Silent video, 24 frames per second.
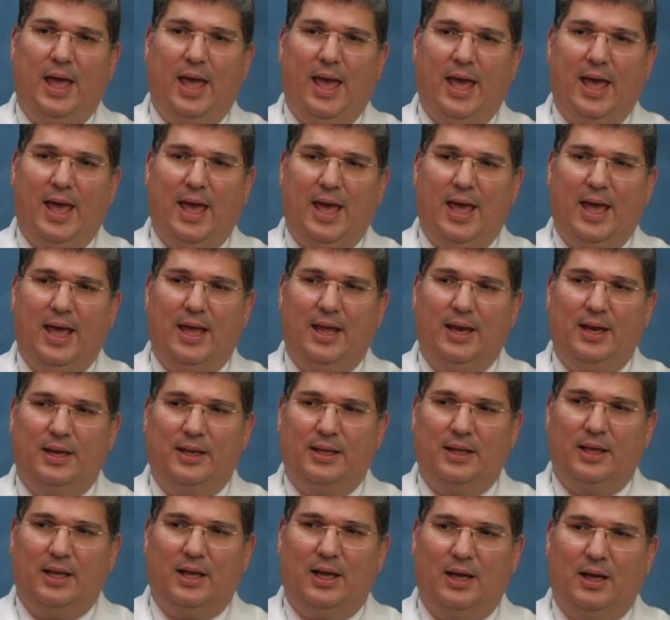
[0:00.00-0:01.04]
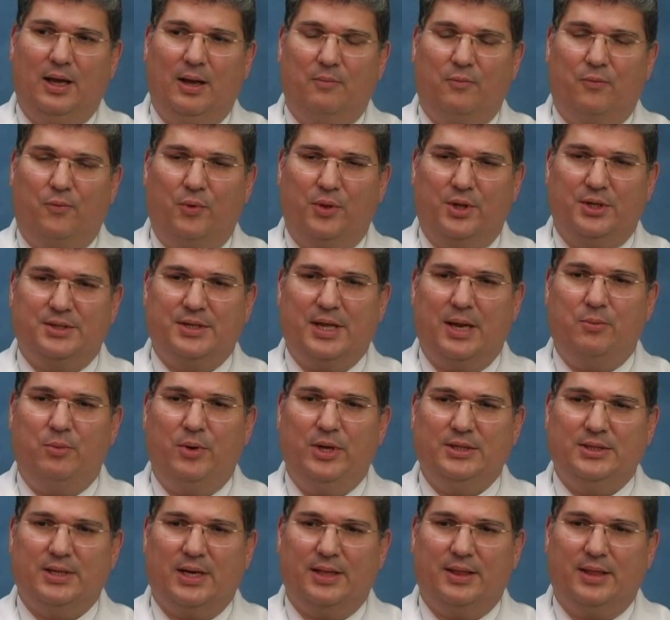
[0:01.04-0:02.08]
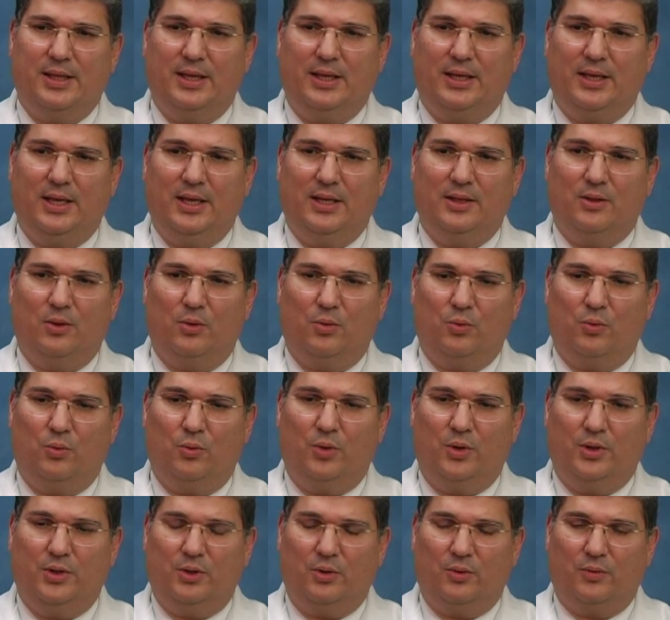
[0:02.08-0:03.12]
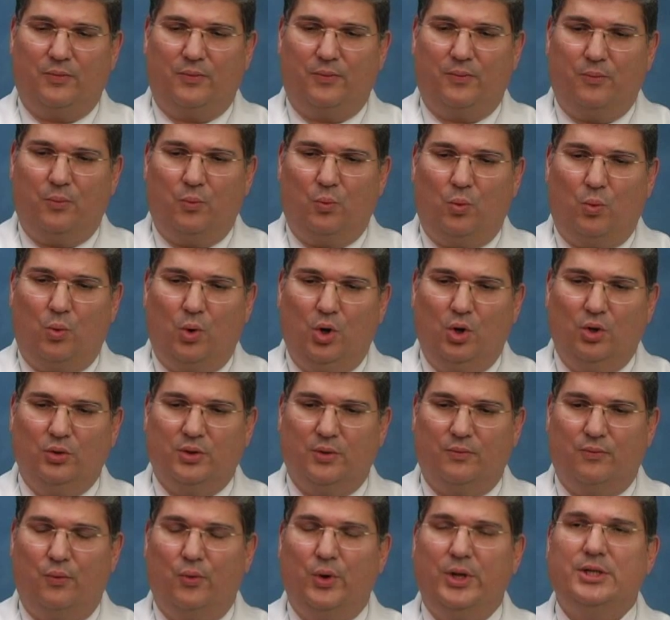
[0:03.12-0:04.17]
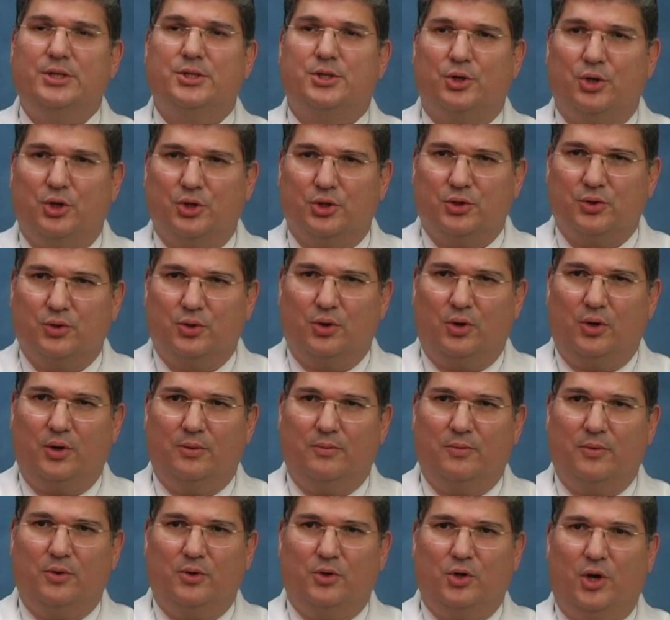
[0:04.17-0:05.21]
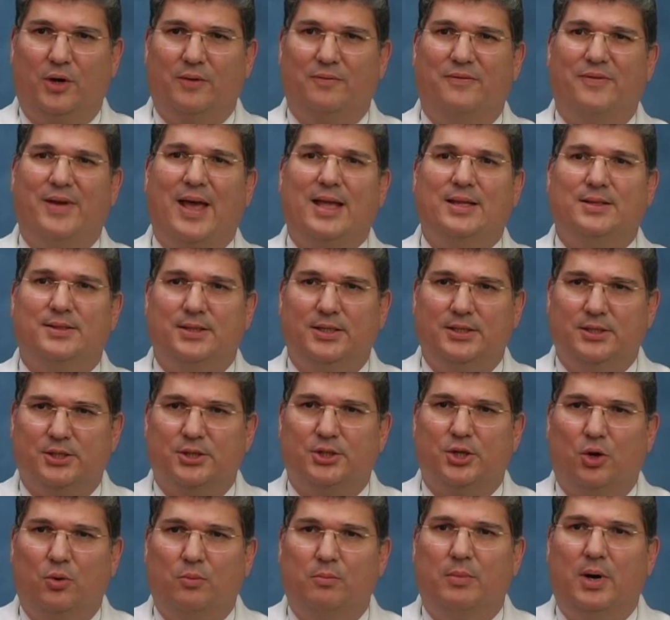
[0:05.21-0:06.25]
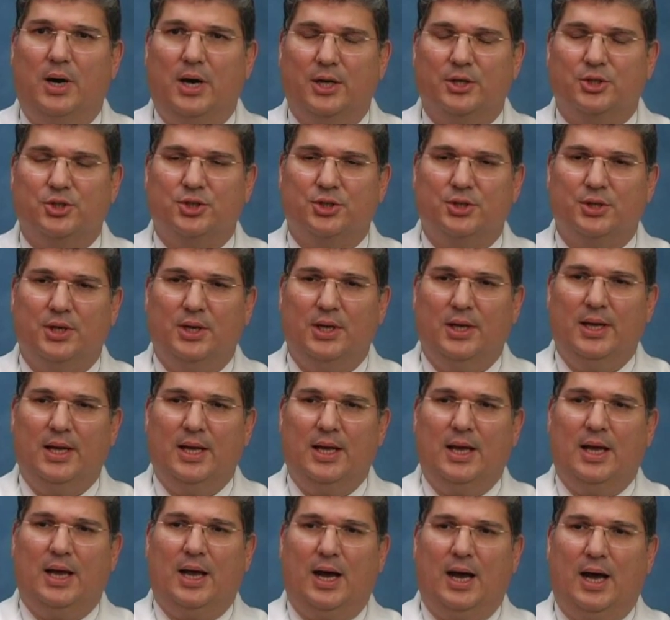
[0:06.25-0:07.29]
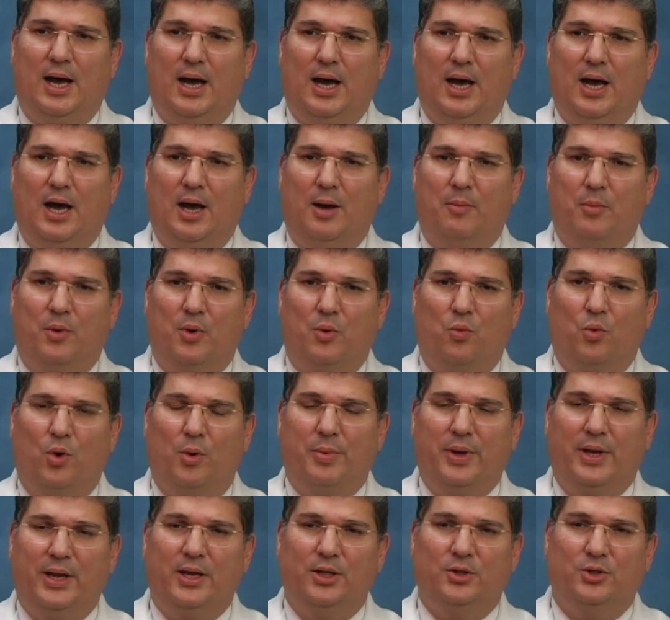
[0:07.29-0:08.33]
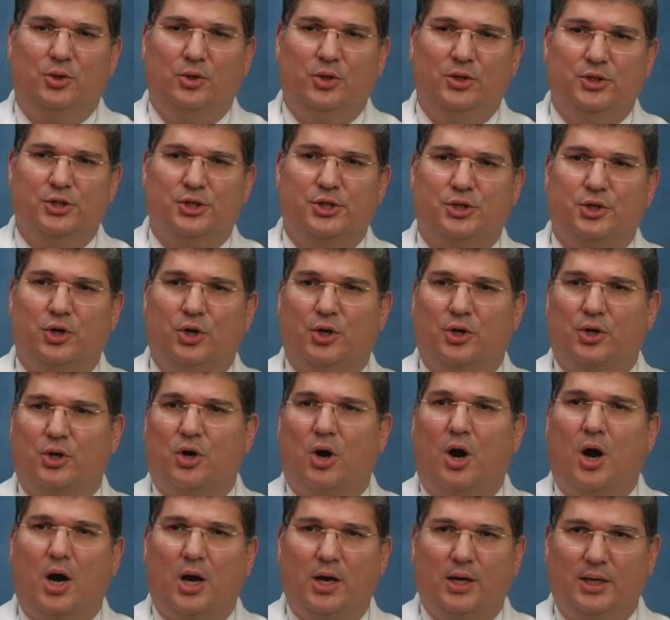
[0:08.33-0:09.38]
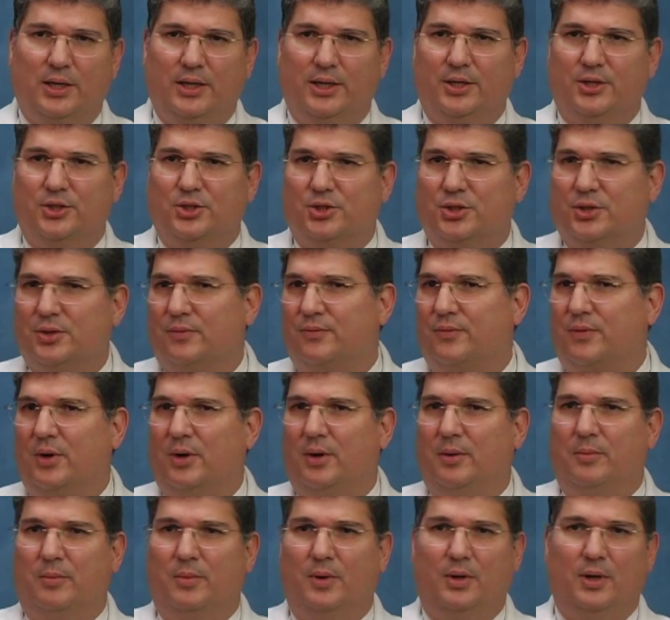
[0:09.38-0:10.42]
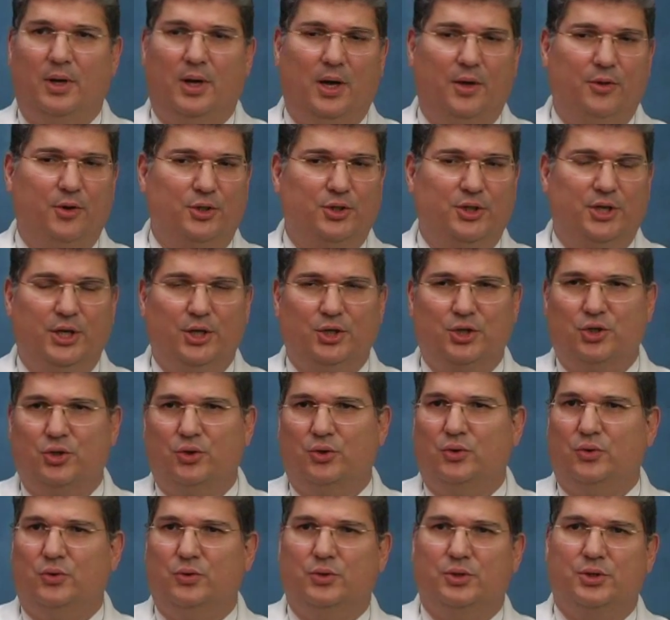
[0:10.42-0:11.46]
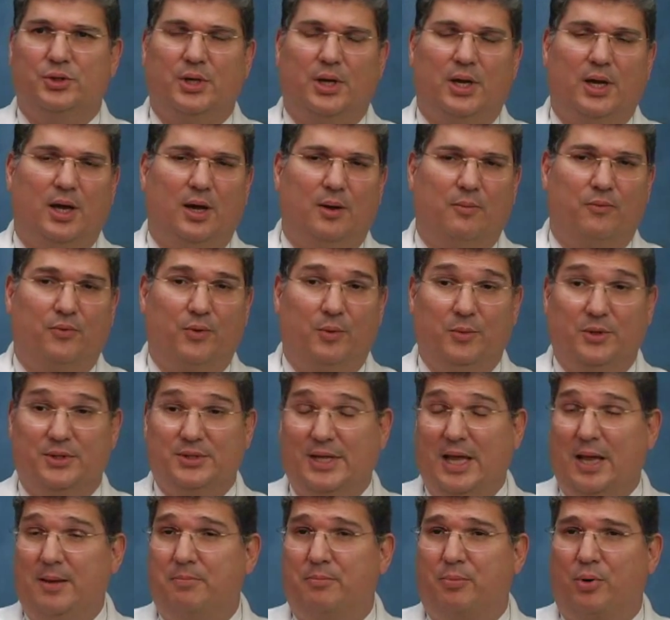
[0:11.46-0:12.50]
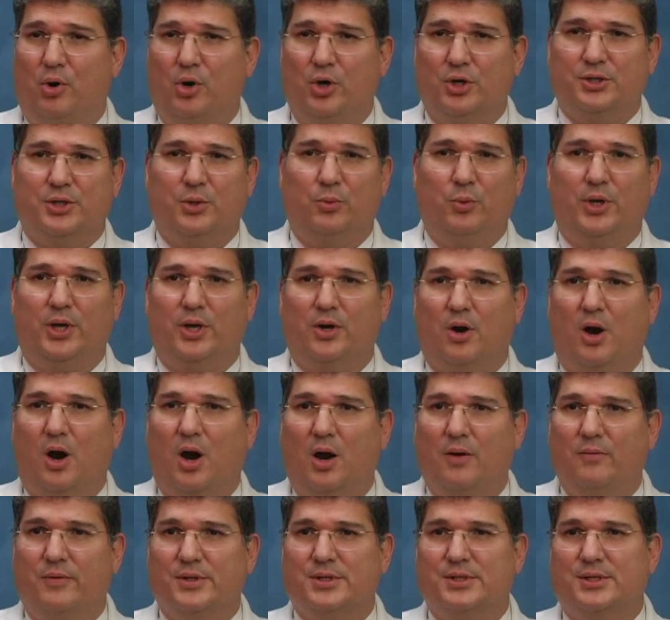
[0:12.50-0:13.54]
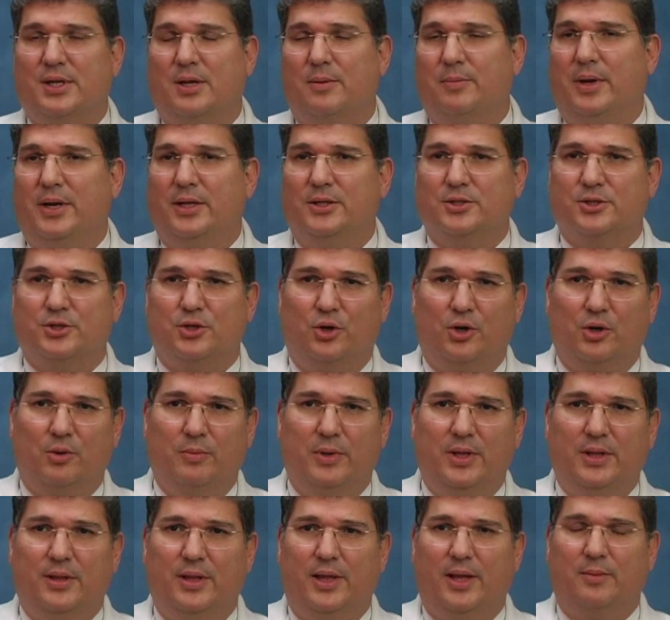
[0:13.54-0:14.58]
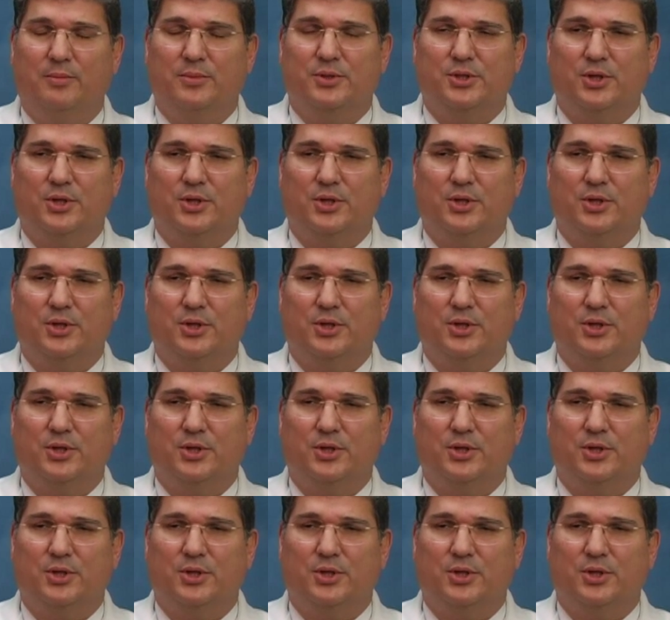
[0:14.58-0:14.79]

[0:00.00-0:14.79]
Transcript: And um, for the same reason, I think in the, in the world of research, they're, they're advancing so much. Um, we're beginning to insert cartilage from other tissues. Um, from the same person, we can harvest them and insert them in them.